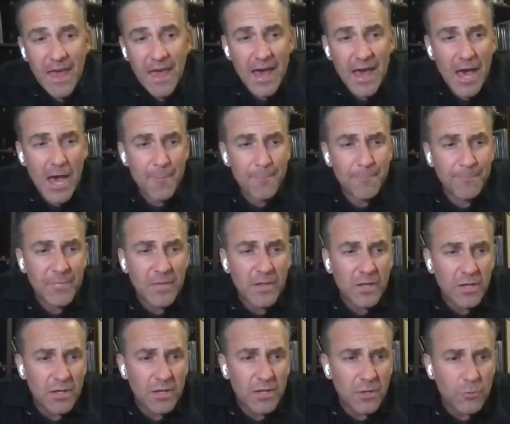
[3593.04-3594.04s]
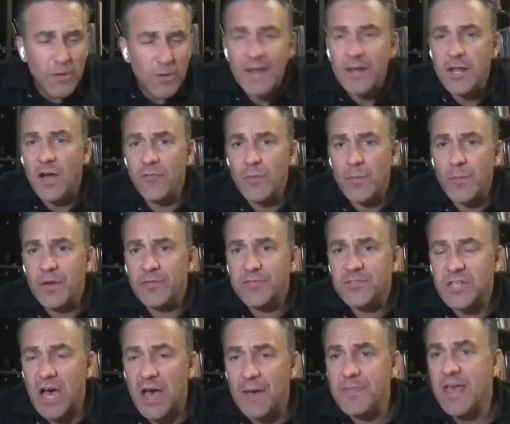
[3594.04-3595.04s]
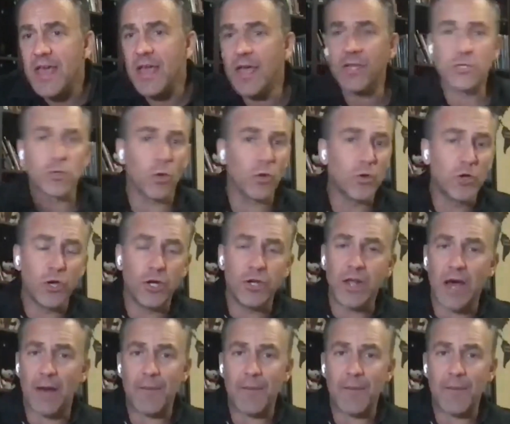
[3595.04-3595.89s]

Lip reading: Ran over a bit of time there. It's all good.